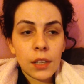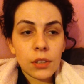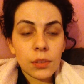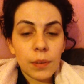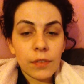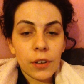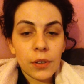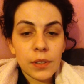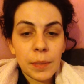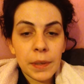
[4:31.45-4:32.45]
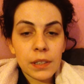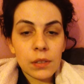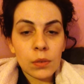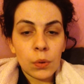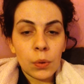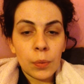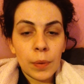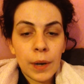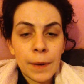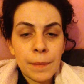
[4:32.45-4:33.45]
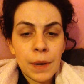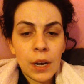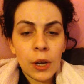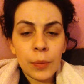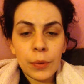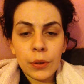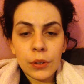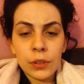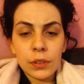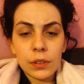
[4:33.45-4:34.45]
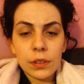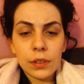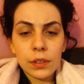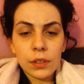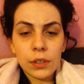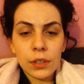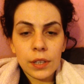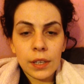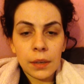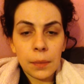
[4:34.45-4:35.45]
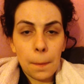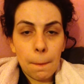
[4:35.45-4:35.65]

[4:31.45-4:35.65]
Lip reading: Just my throat's a bit sore, but I hope you could hear